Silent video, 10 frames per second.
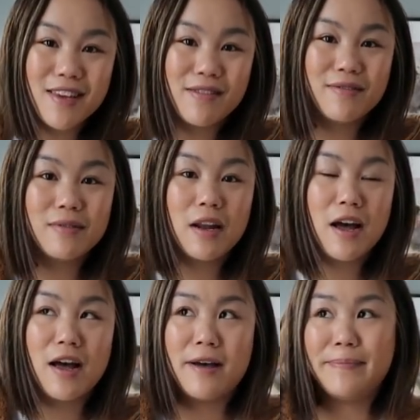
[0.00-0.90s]
cute
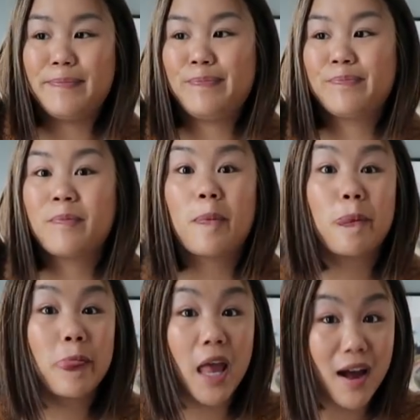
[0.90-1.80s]
um,
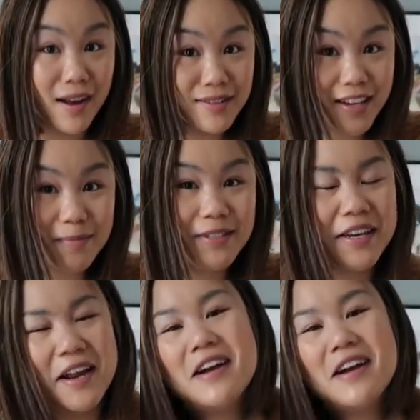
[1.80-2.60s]
unzipped.